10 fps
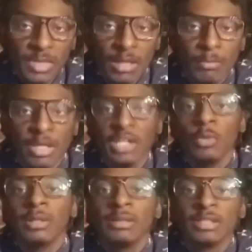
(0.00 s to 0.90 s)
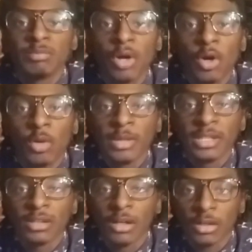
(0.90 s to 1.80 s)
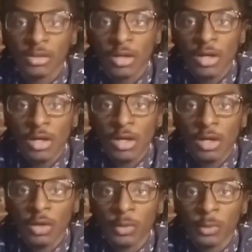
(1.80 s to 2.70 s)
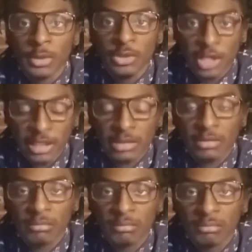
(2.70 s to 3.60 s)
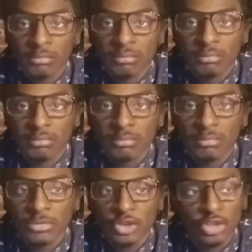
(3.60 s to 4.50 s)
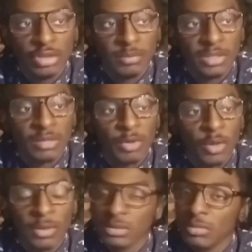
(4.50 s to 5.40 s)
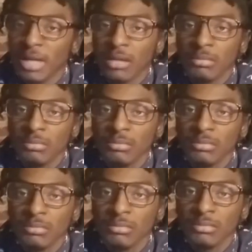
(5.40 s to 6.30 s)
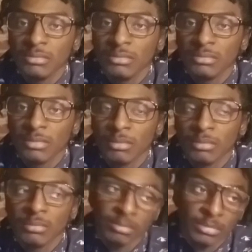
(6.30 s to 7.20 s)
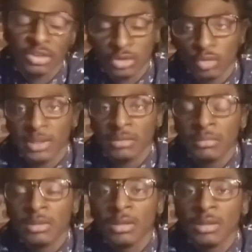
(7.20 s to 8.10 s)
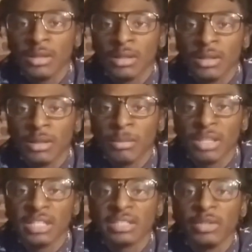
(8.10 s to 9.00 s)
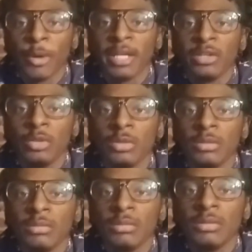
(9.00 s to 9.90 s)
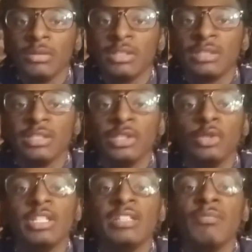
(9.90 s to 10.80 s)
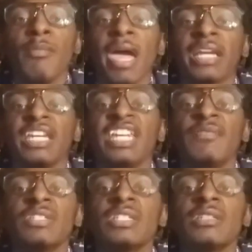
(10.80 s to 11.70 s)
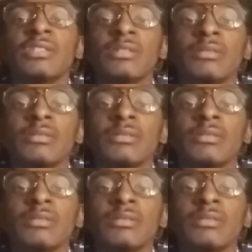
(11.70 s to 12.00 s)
But either way, this poem is called Rejected. You should pick up on what it's about, assuming. But let's get right into it. Listening to this magnificence.